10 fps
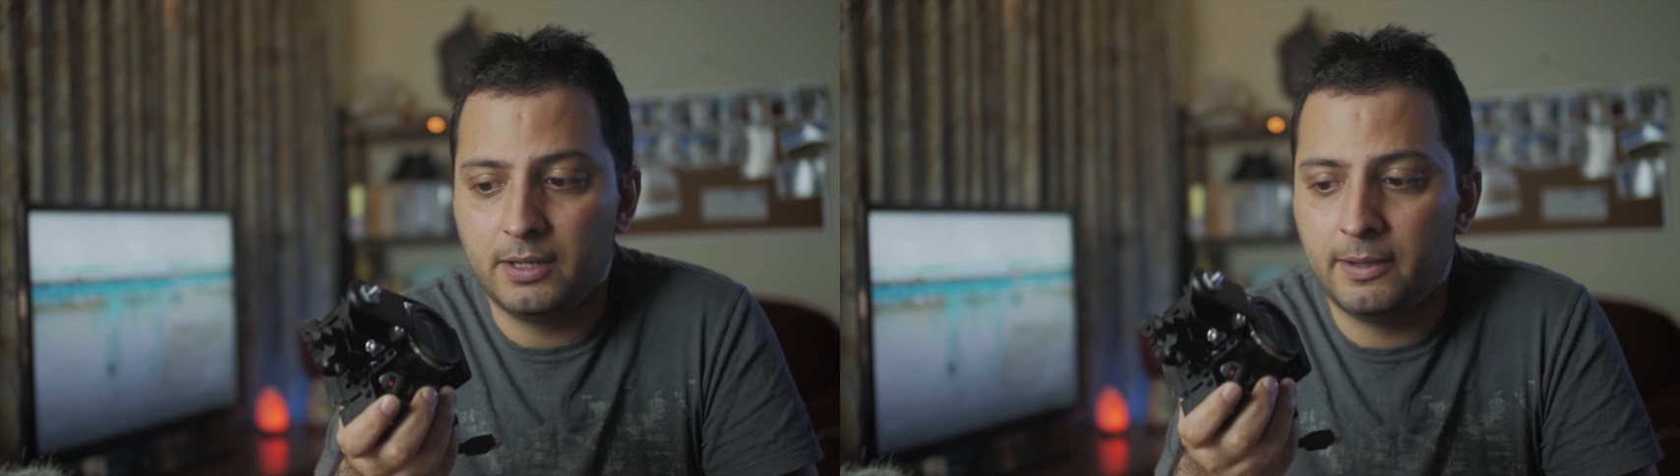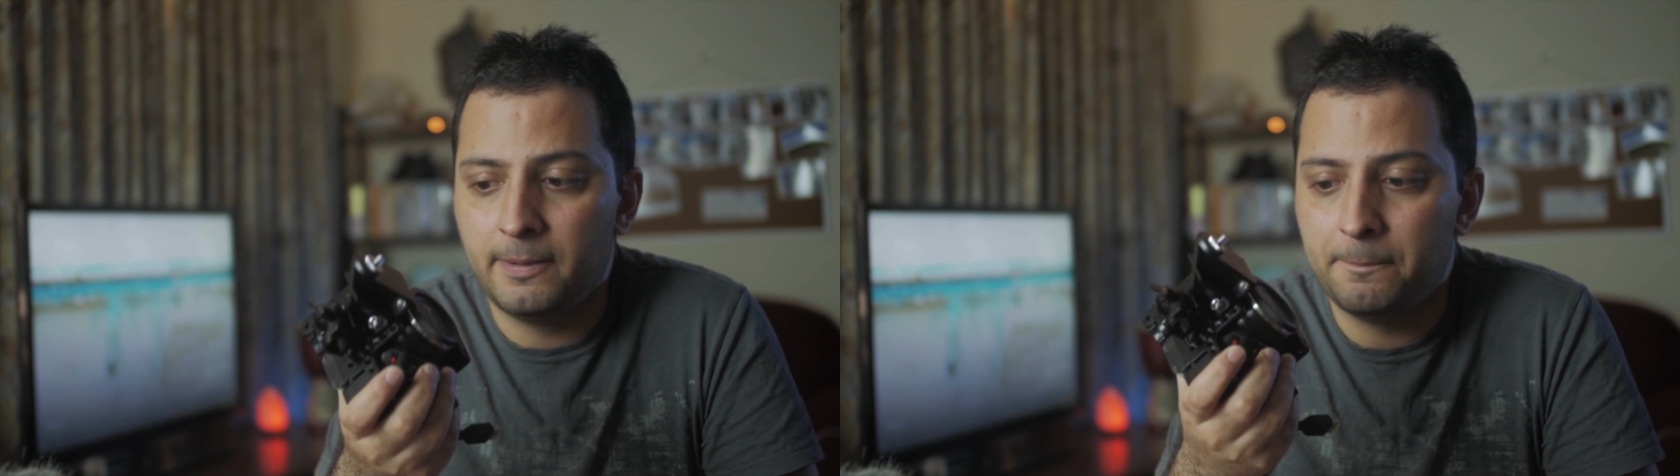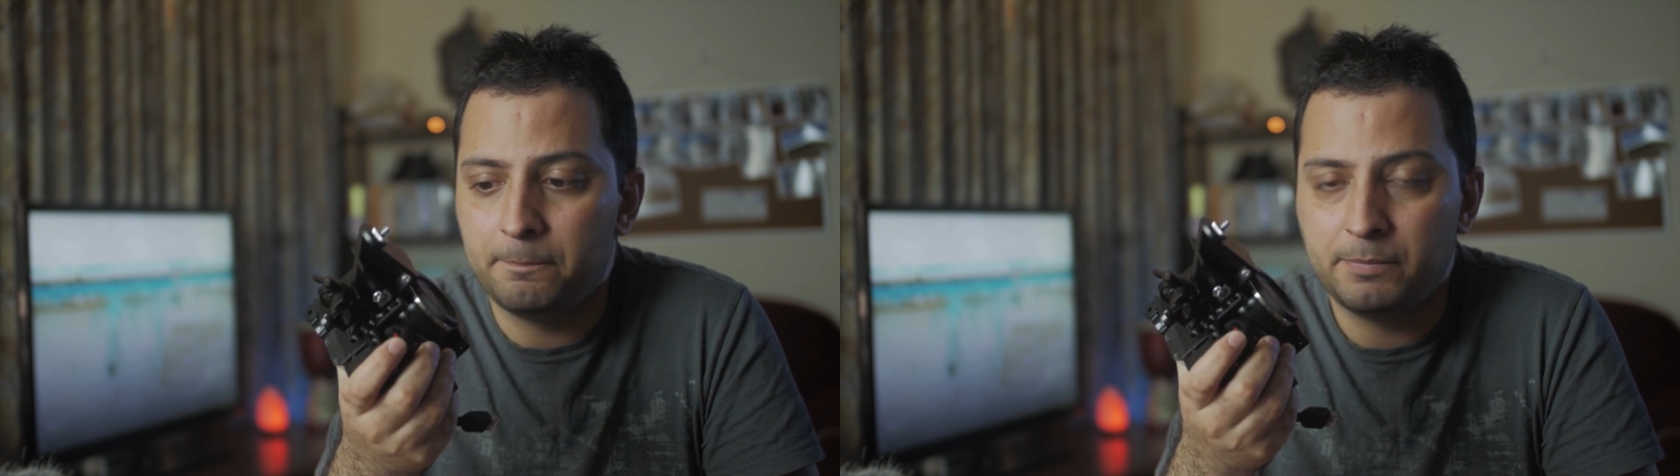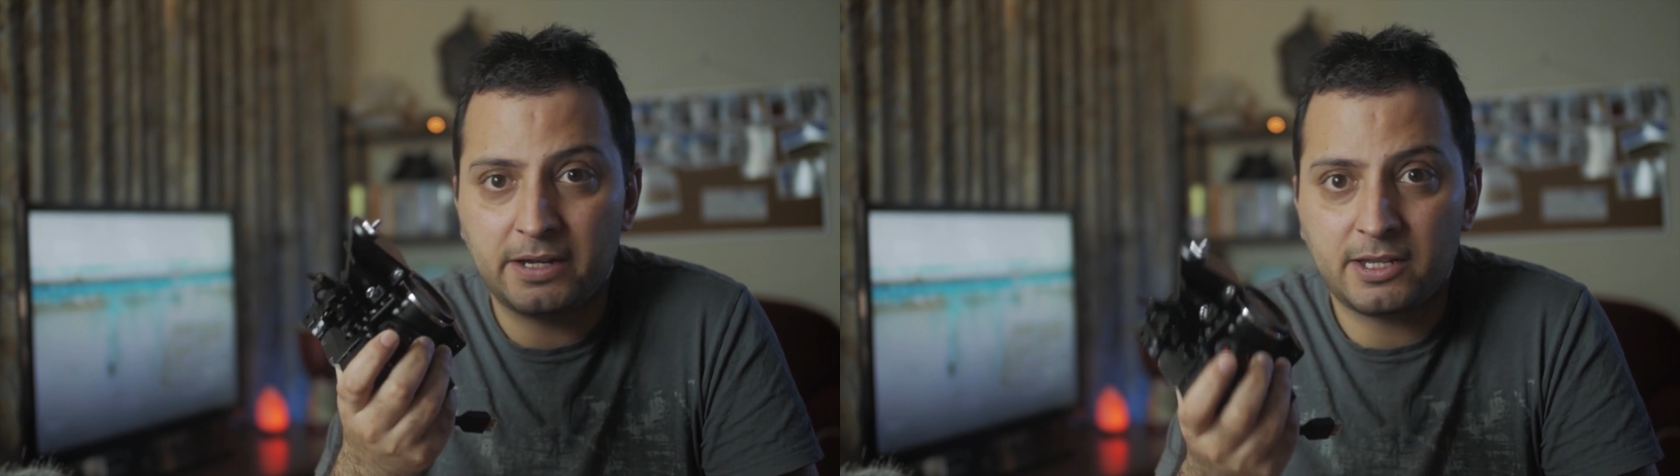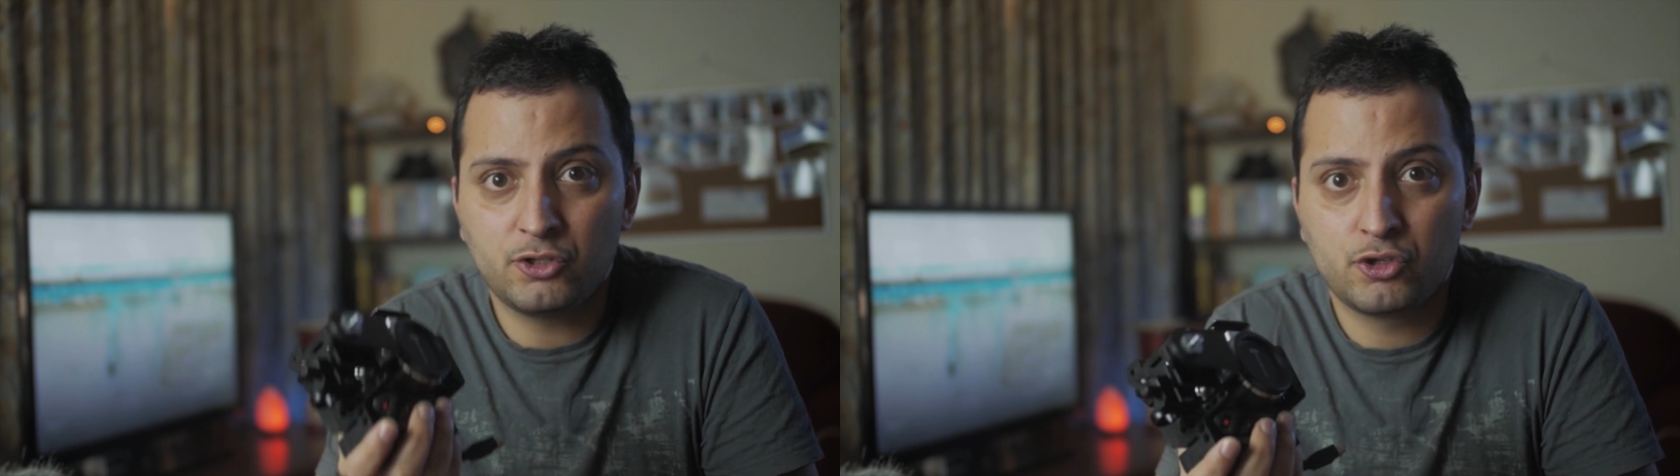
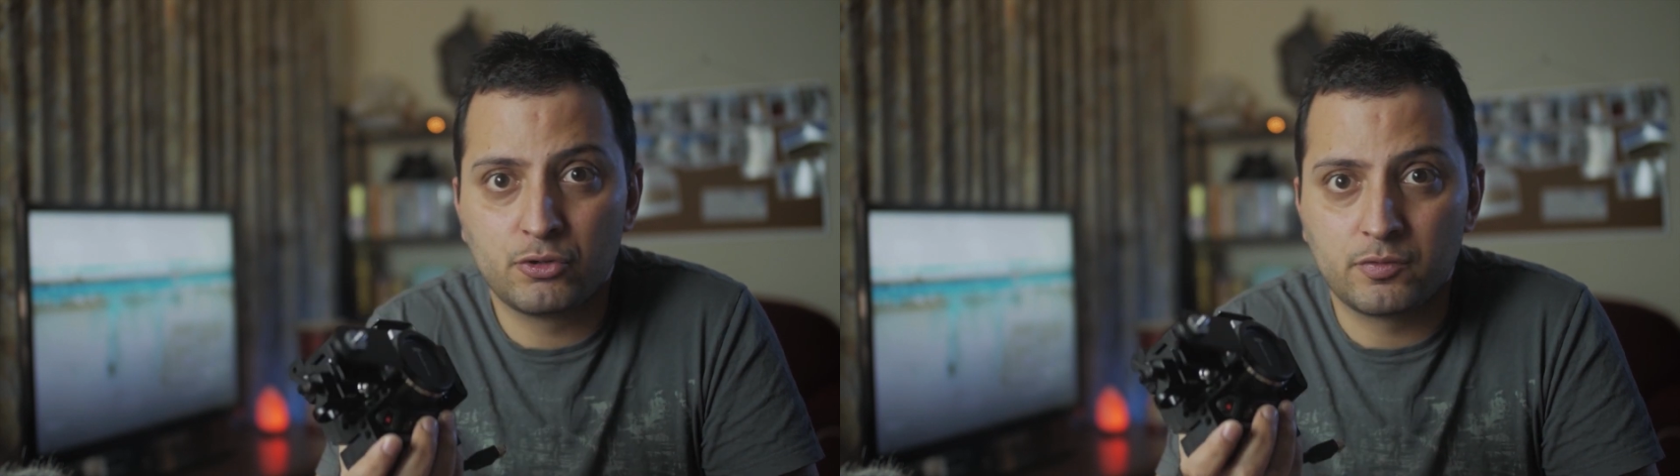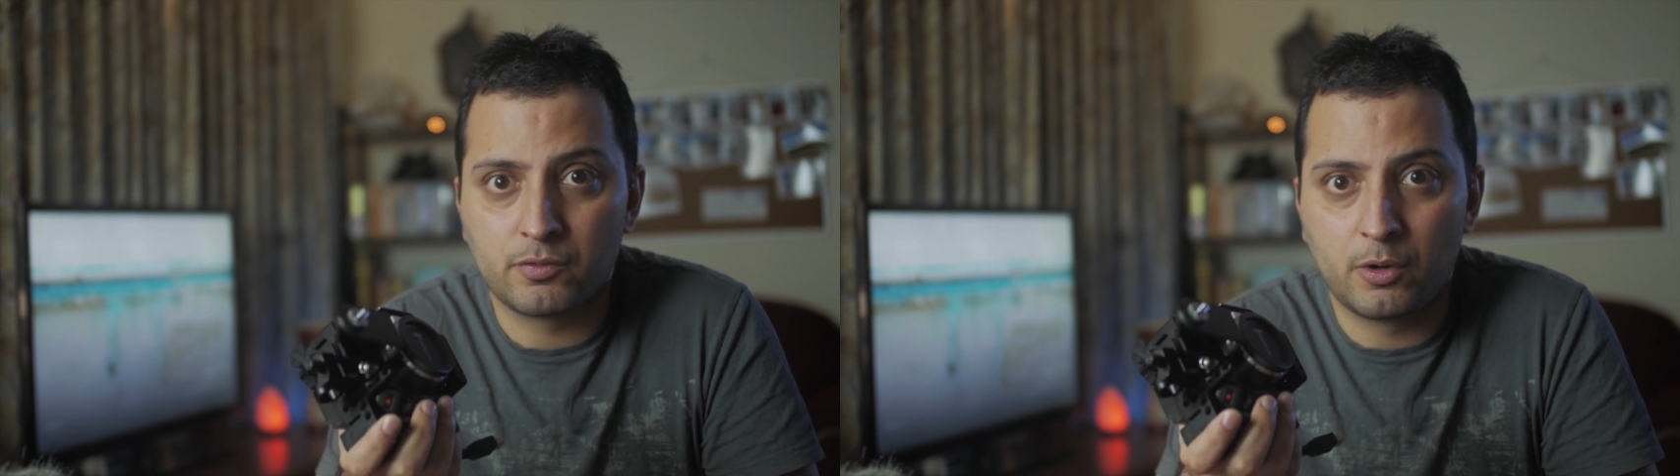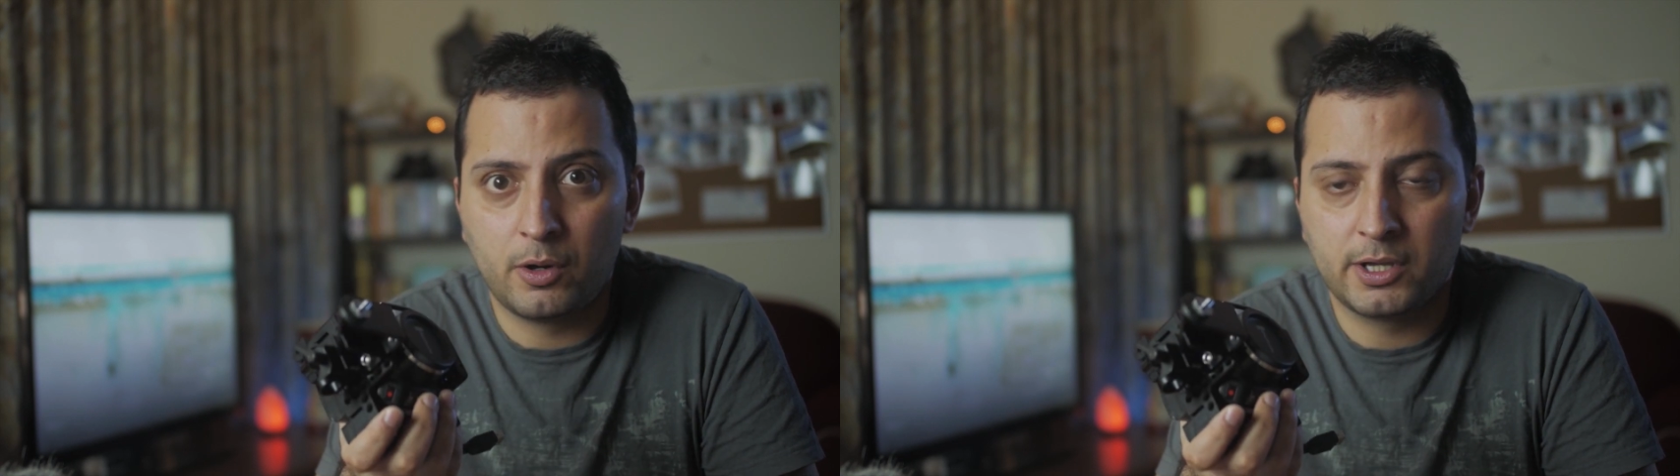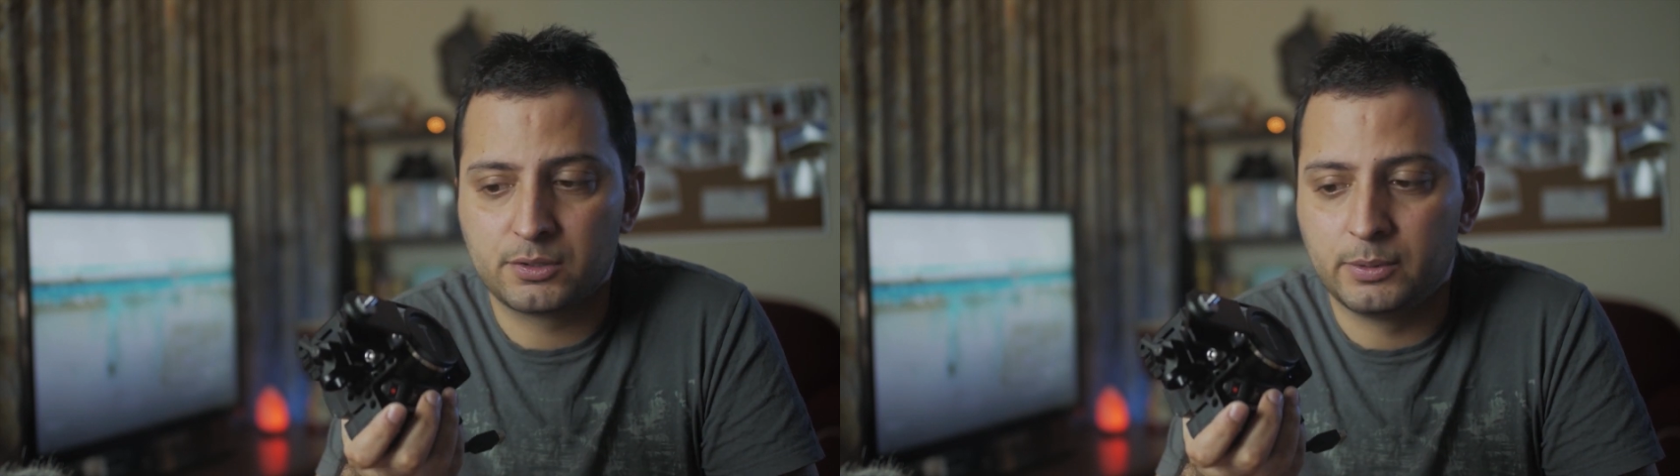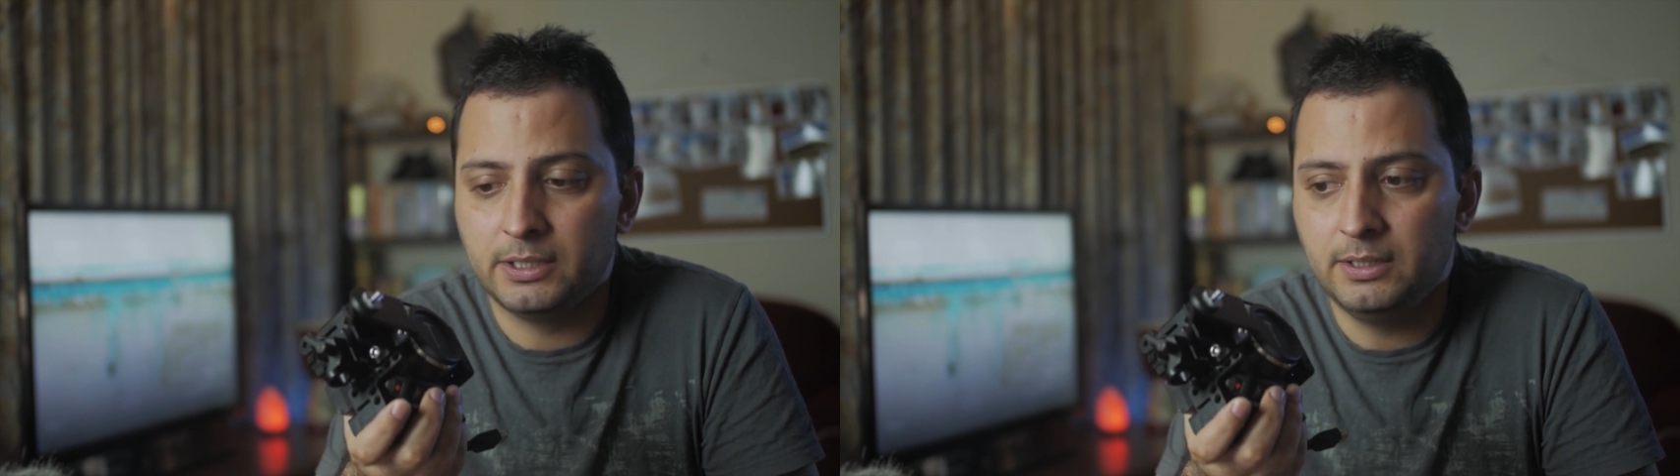that can shoot RAW
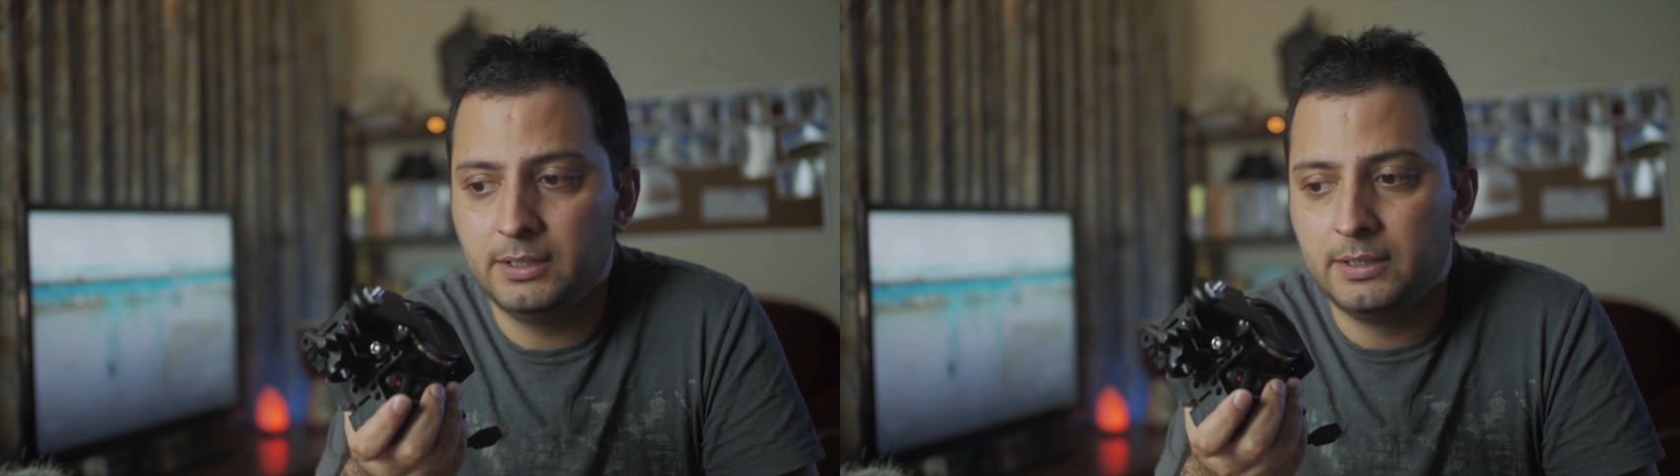as well.